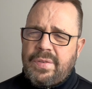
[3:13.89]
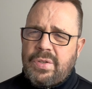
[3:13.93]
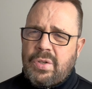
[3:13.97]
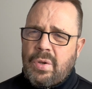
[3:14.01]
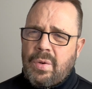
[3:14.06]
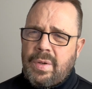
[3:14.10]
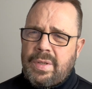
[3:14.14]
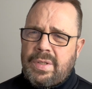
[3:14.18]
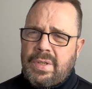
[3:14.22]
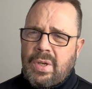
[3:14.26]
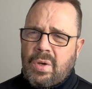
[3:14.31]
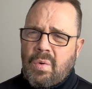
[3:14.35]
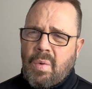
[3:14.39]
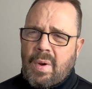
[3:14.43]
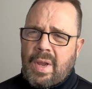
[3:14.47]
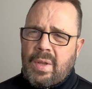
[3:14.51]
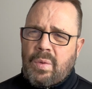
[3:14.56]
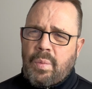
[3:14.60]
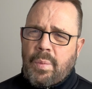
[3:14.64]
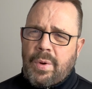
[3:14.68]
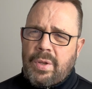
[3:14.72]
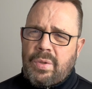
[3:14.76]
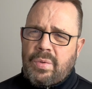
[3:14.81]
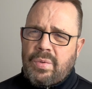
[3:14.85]
So it's a
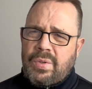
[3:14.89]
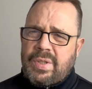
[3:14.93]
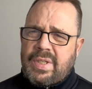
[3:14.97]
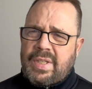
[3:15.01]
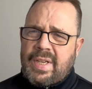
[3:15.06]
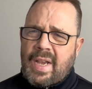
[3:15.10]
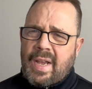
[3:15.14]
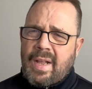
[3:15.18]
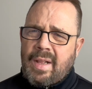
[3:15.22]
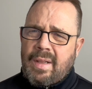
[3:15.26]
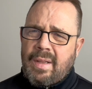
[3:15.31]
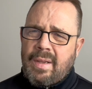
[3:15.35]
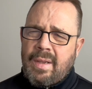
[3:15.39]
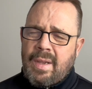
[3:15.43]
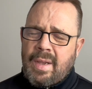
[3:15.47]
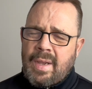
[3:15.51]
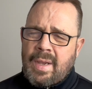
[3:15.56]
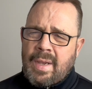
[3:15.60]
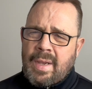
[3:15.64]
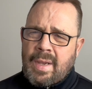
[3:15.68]
great way to sell.